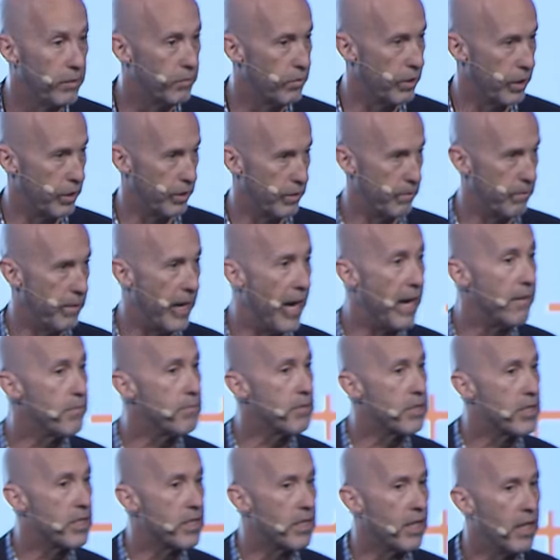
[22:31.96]

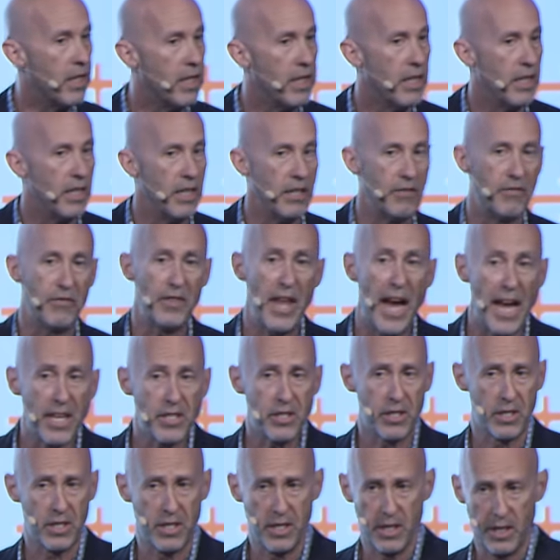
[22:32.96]
roadmaps. If
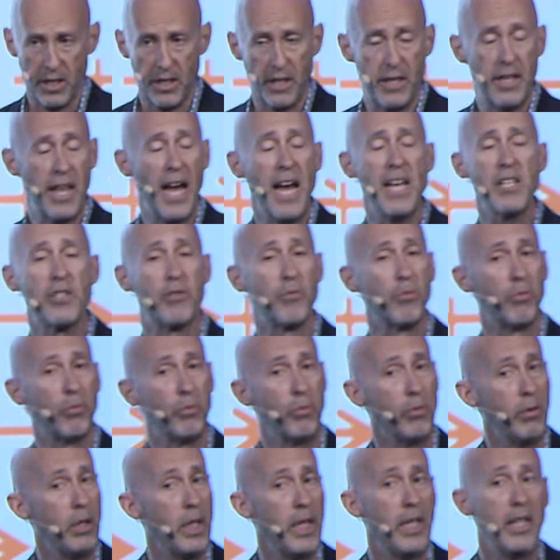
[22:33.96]
that's
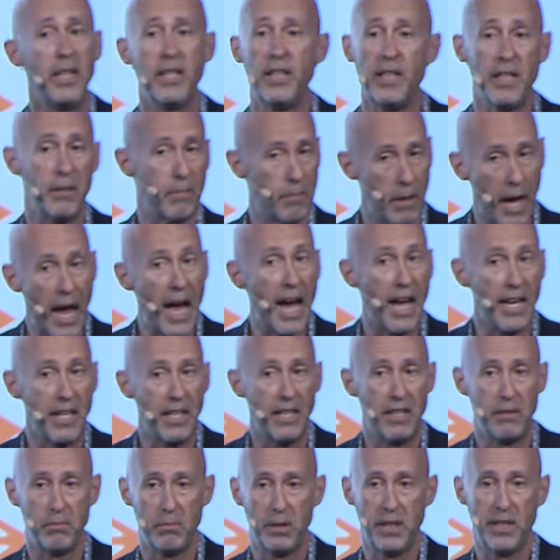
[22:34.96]
really bad.
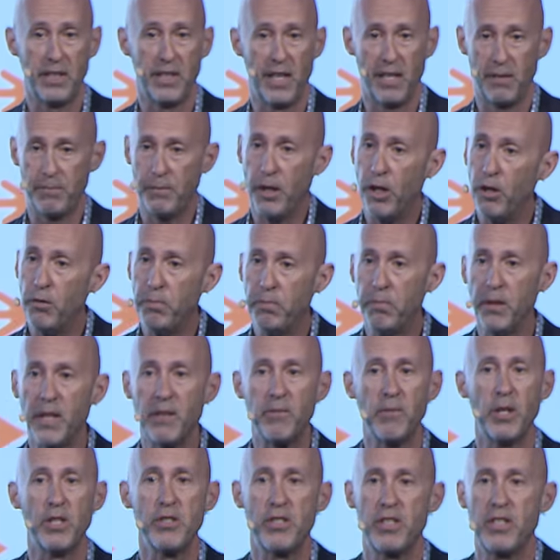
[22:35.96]
I mean, I'm hoping
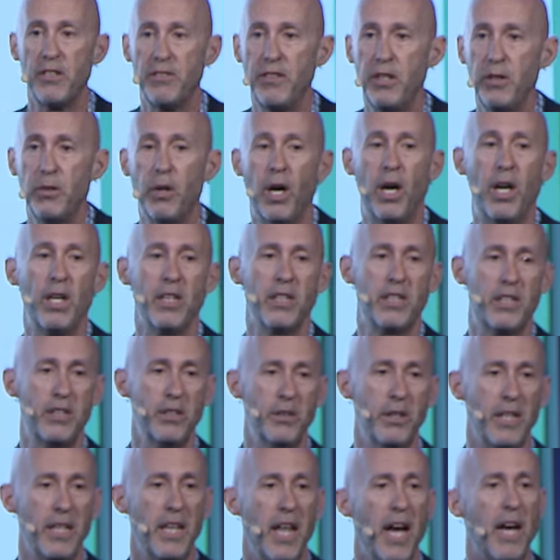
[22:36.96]
most of you aren't
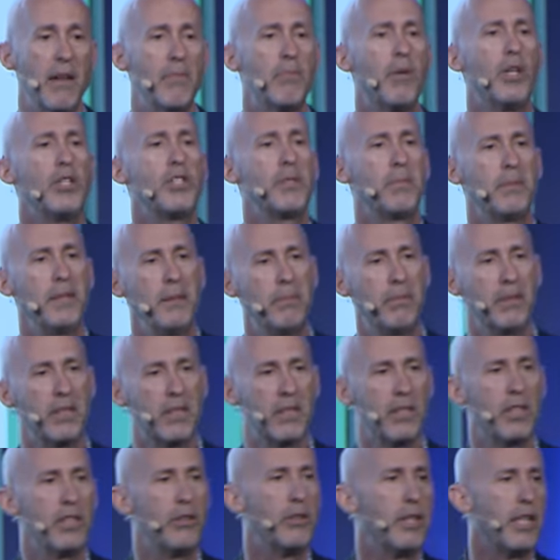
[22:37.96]
doing that. Most people
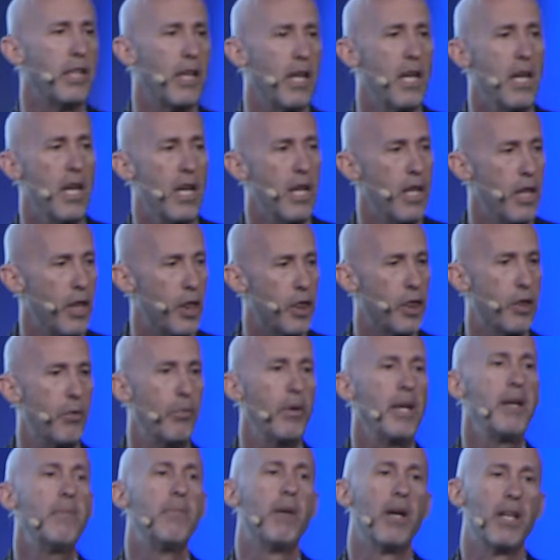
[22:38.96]
are doing
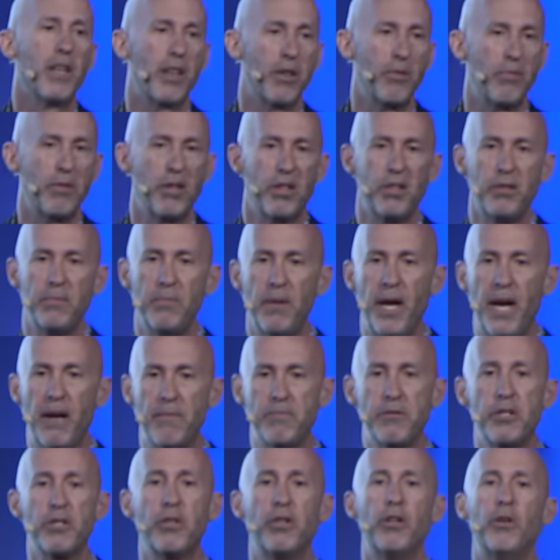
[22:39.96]
3-month
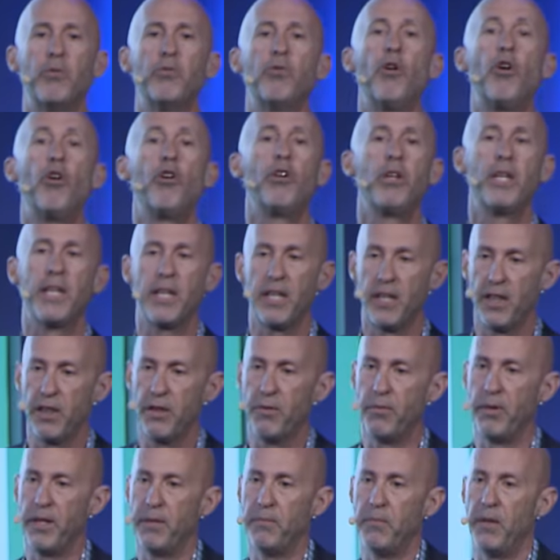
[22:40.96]
roadmaps or rolling
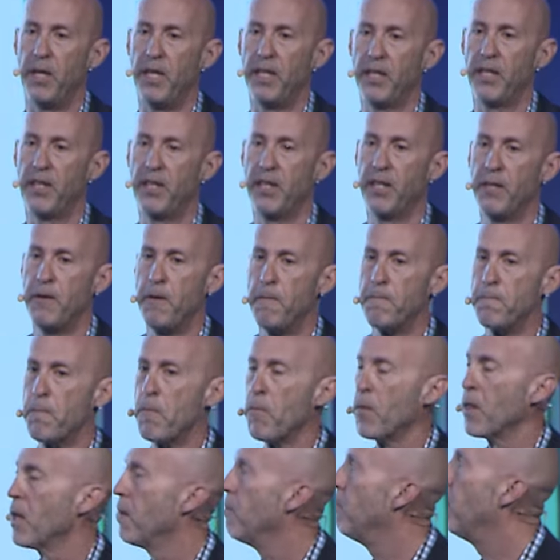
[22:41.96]
3-month.
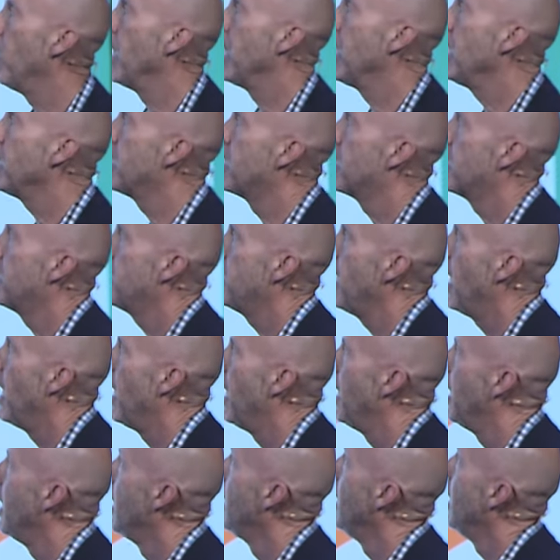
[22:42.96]
But it's
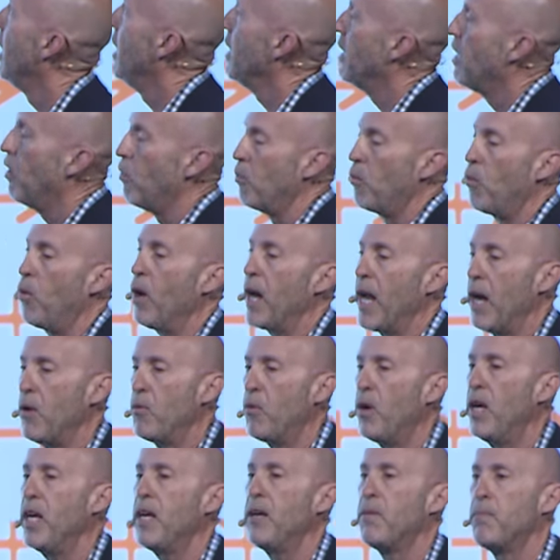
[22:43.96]
what I
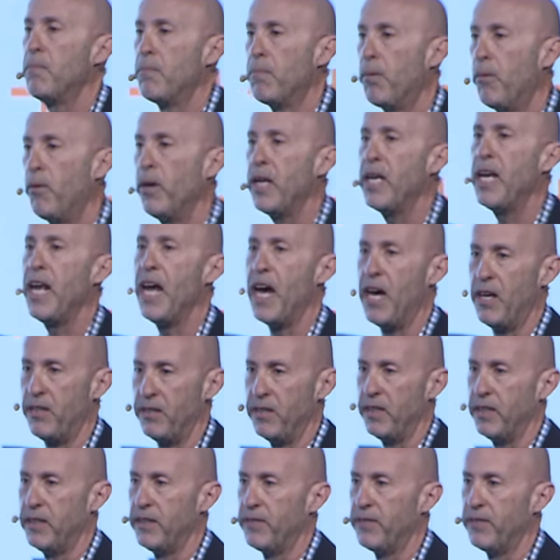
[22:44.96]
want to point out